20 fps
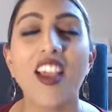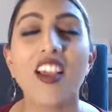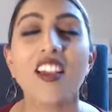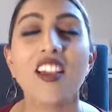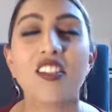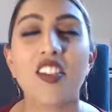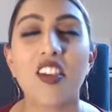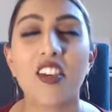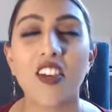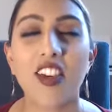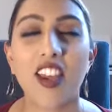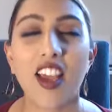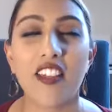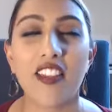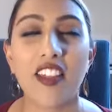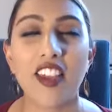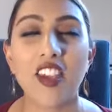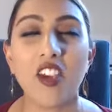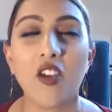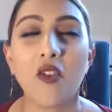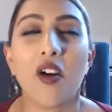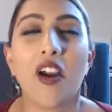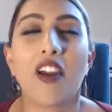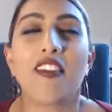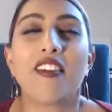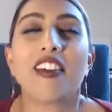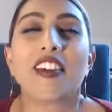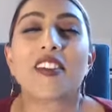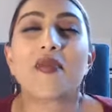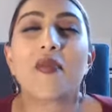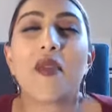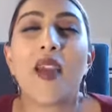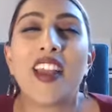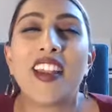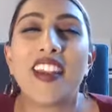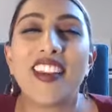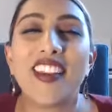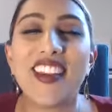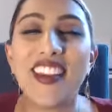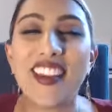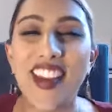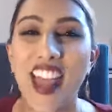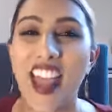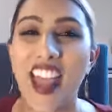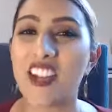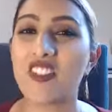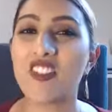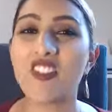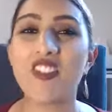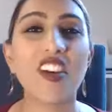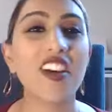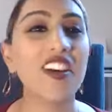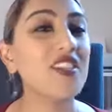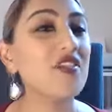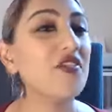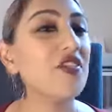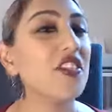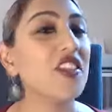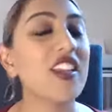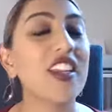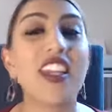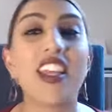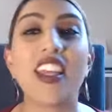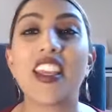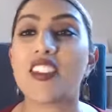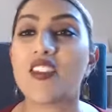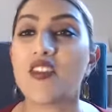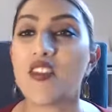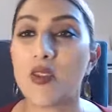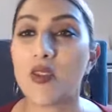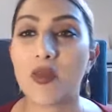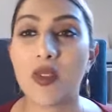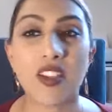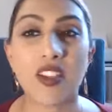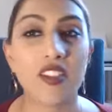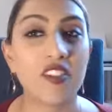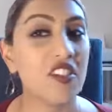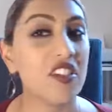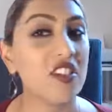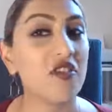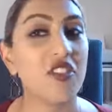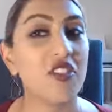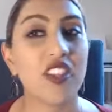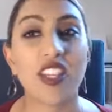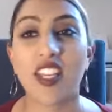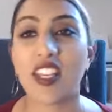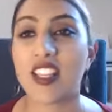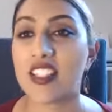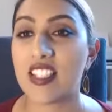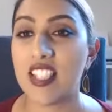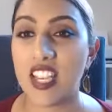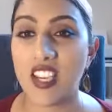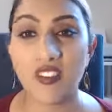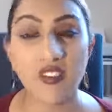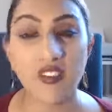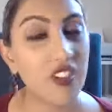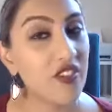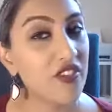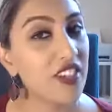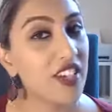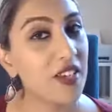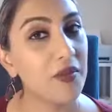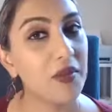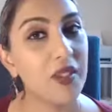So now that you are expanded, and just for the next few minutes, just for the next 10, 15